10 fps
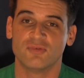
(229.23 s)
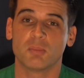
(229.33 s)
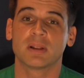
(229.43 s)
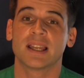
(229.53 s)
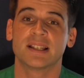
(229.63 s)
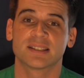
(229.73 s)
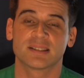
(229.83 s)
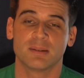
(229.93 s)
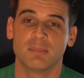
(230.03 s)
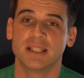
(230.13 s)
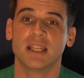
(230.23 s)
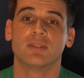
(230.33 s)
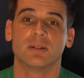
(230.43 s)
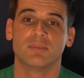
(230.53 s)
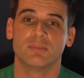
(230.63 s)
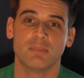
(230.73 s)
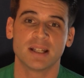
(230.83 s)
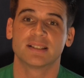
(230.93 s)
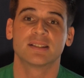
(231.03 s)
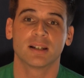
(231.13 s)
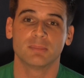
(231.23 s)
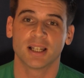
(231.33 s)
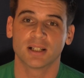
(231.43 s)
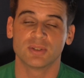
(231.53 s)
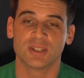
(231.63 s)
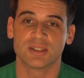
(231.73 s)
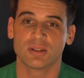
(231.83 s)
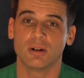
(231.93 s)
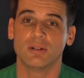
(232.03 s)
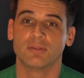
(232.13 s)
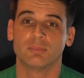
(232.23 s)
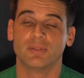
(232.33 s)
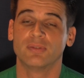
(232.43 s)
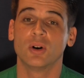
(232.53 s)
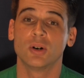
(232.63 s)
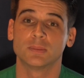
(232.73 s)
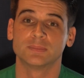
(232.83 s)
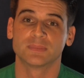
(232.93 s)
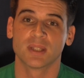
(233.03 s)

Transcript: replaced many other meta type languages of before,